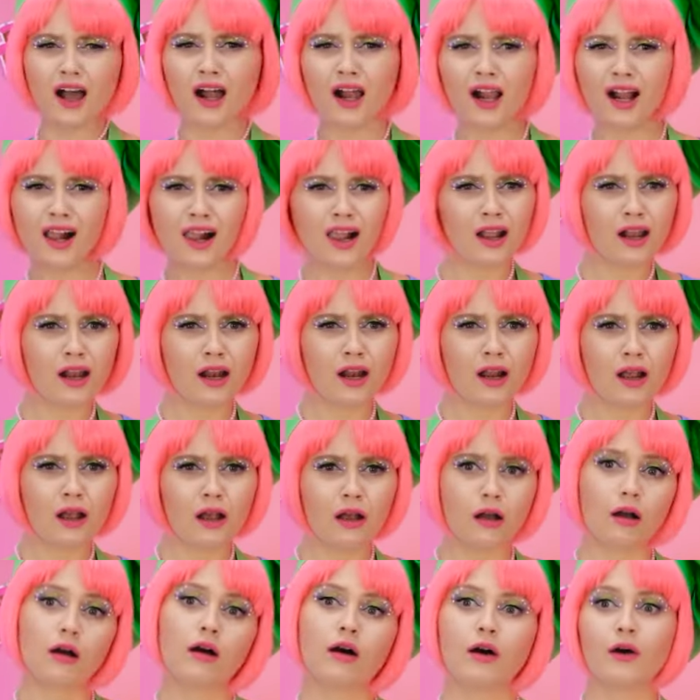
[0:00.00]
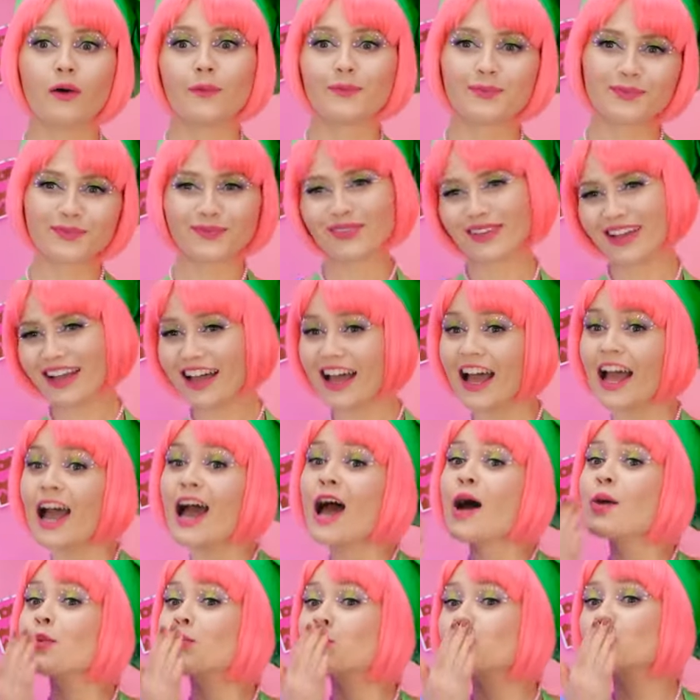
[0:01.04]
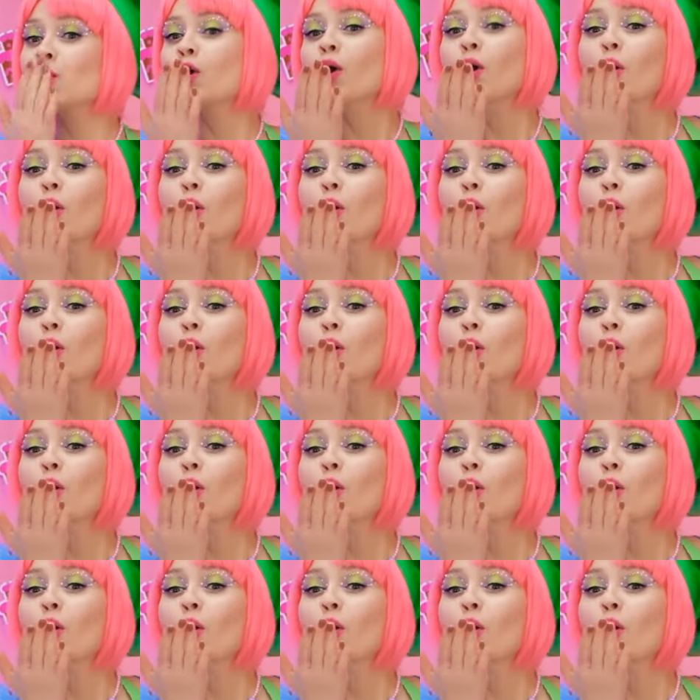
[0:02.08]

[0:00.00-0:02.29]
What's going on? Oh,